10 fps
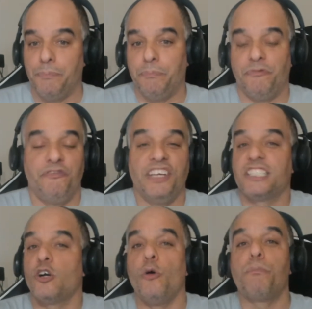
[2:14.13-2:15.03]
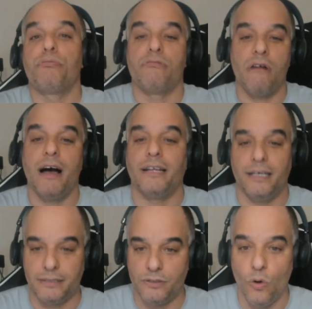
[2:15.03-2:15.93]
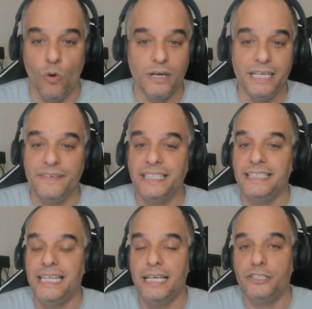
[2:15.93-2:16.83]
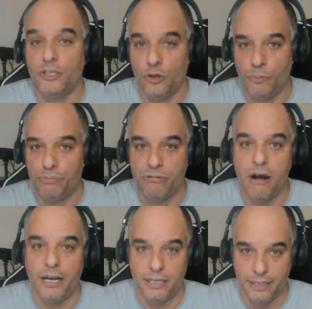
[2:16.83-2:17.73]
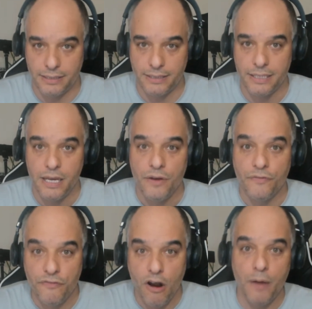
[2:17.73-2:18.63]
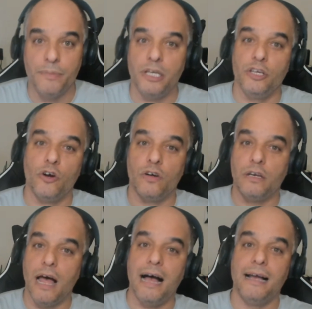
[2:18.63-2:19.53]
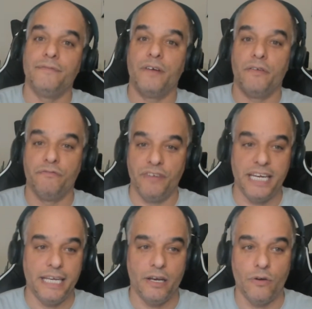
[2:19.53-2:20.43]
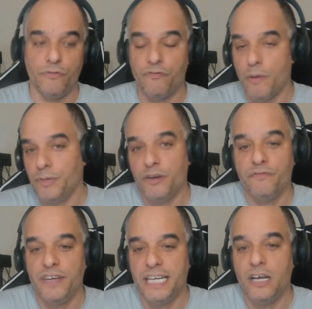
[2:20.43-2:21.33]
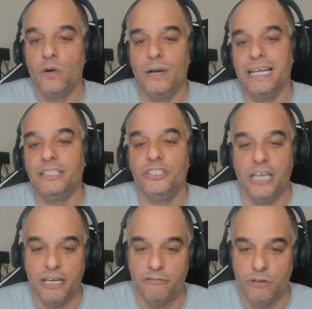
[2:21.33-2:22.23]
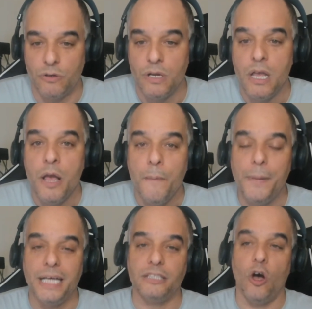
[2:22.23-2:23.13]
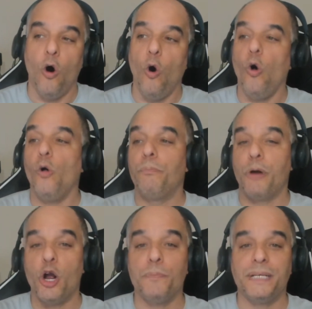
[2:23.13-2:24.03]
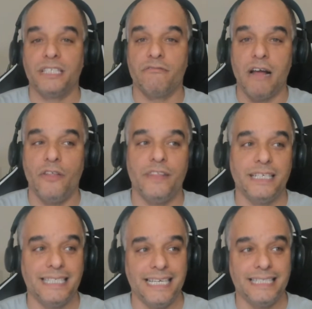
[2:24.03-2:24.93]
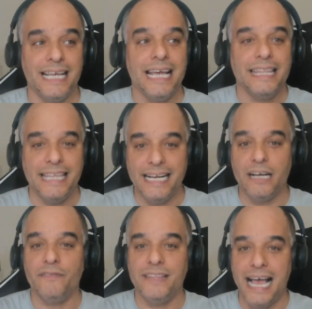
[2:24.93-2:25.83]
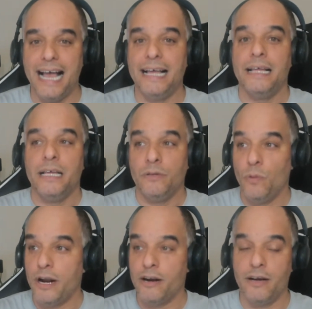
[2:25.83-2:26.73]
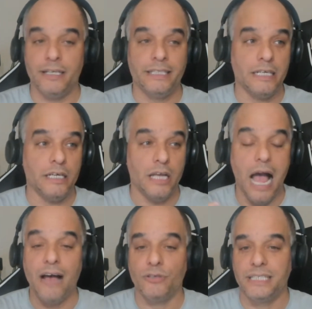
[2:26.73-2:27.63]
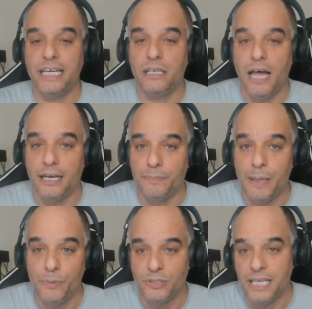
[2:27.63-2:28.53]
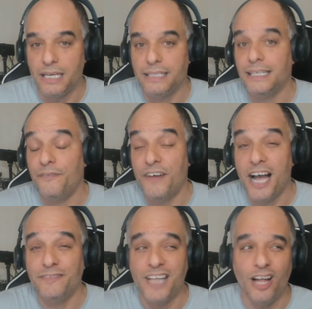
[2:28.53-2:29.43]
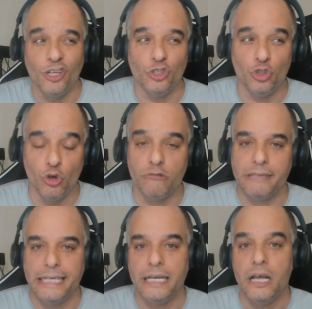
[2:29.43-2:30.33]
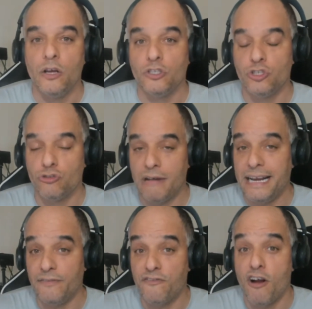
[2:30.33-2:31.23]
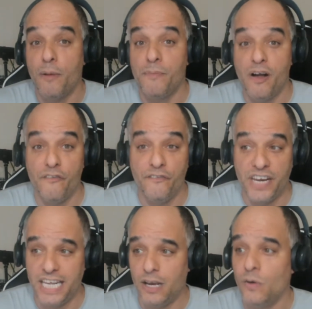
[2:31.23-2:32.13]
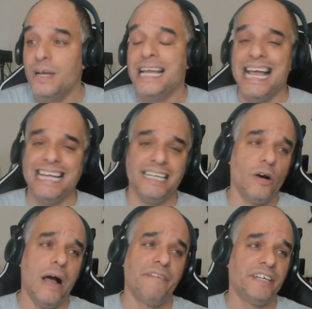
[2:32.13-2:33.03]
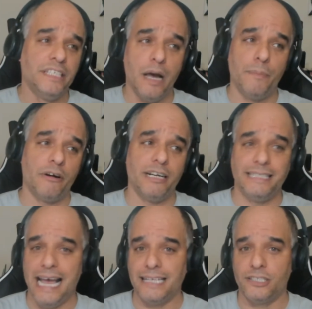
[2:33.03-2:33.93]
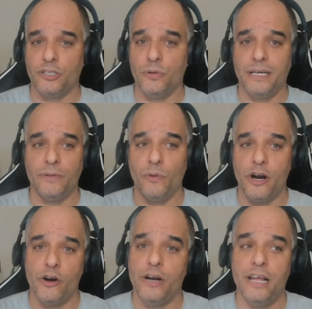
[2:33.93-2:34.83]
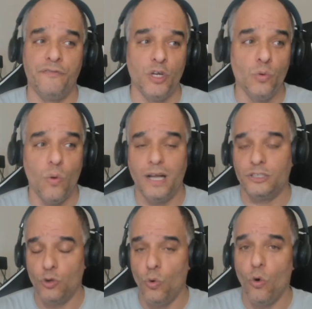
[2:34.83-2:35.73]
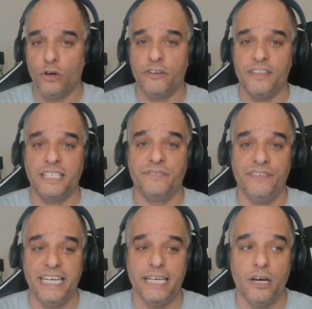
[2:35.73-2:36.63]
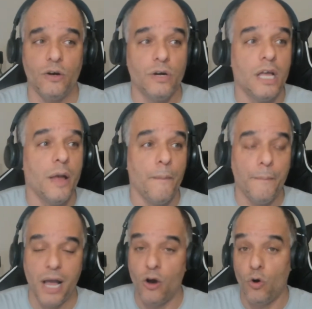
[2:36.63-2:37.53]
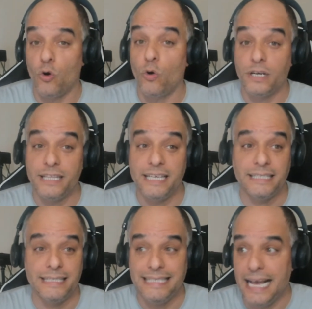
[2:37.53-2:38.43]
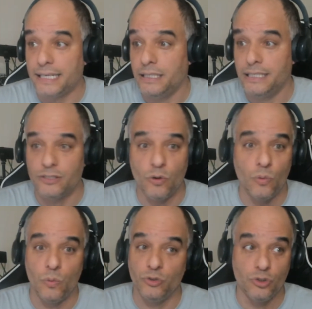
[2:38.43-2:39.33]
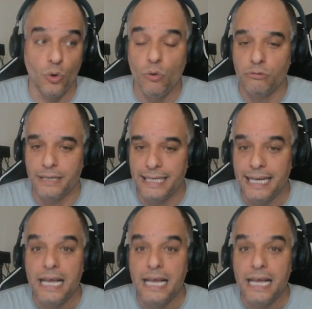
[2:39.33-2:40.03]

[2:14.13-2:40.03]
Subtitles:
physical products or even digital products from your live video, from your video in general. But the whole purpose around this is, think of that where I'll see a lot of people selling the $5 jewelry straight from video. And they'll have a number attached to it where if you want to order this video or order this necklace or jewelry,